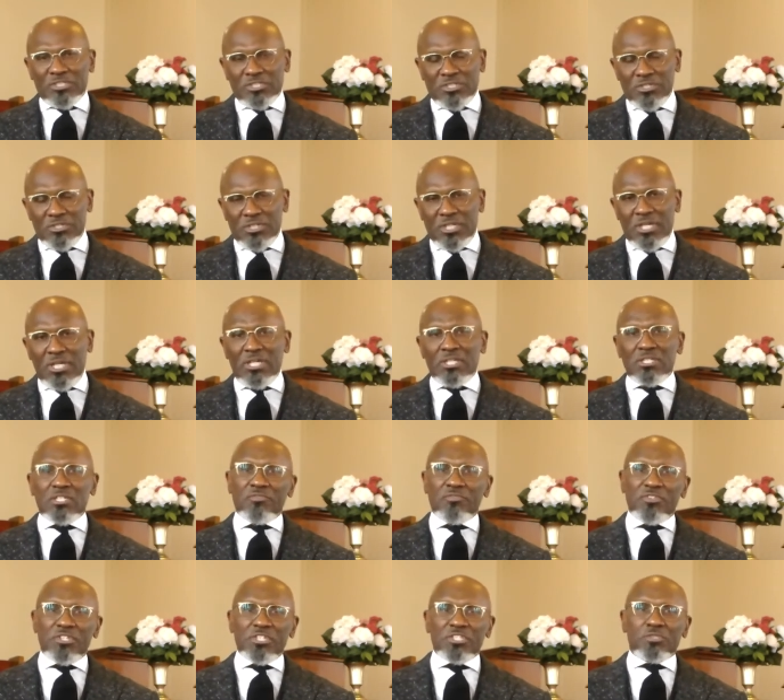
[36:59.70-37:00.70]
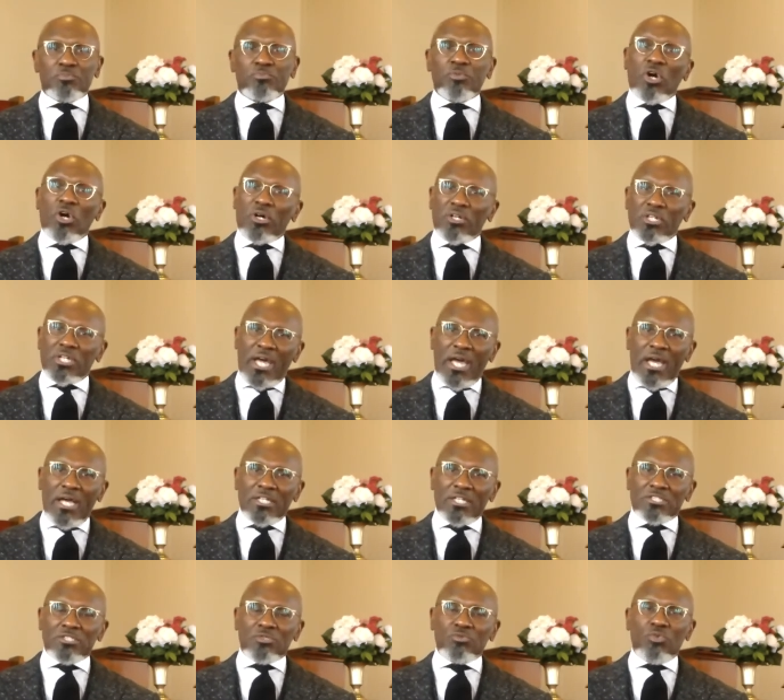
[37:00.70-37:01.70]
us to the end of this
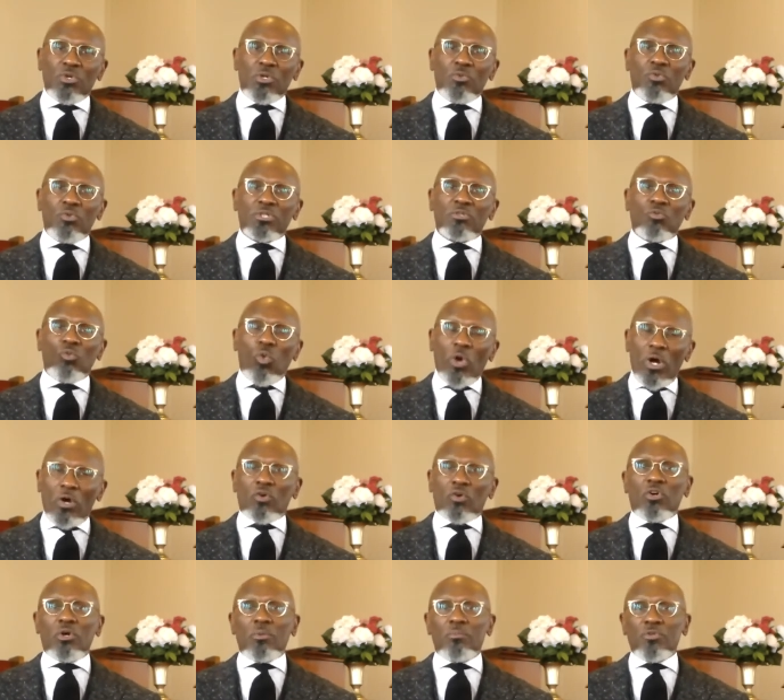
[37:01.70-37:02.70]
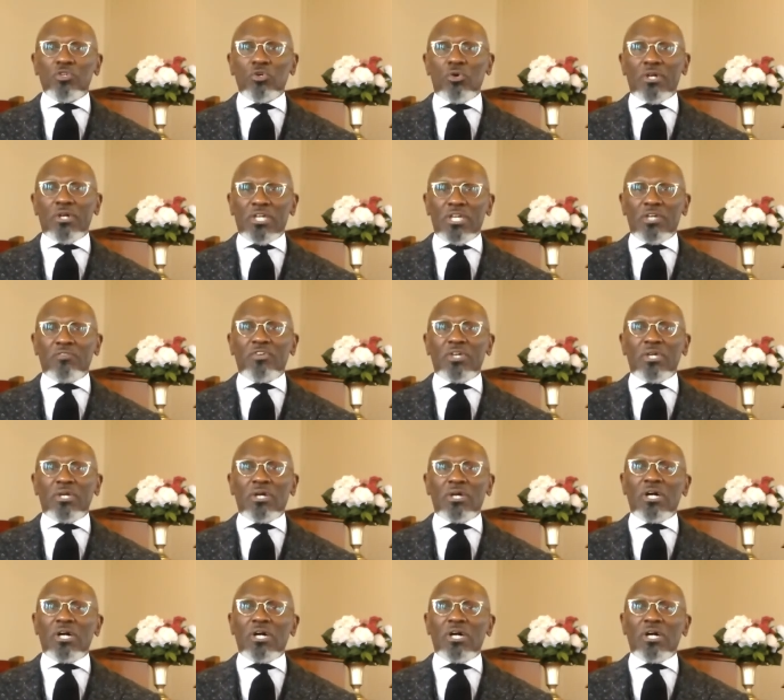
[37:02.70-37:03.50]
broadcast. We would welcome your giving